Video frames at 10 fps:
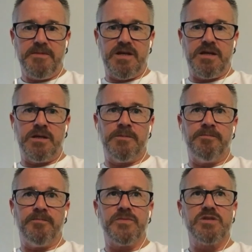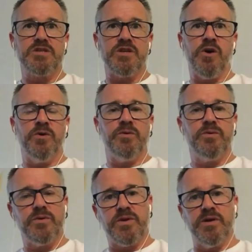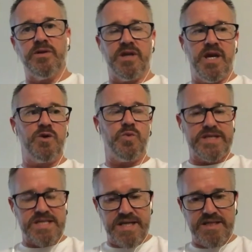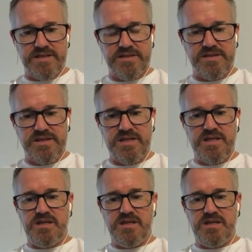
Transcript: Um, so the, the angle we take is,